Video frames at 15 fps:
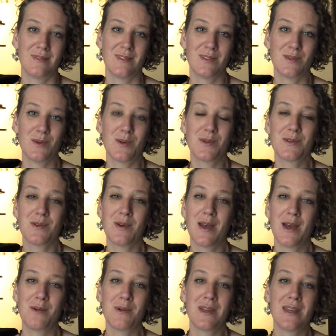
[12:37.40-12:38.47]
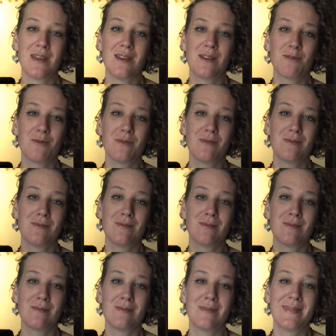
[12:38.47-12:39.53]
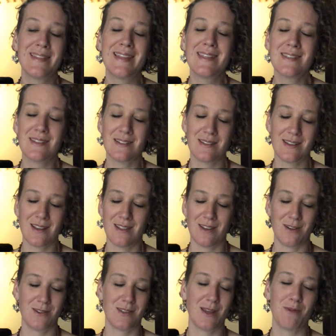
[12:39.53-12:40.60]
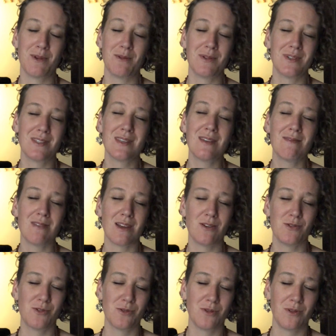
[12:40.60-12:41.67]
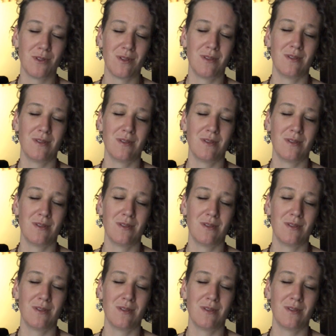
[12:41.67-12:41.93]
It's also how we listen to others, how we receive their truth.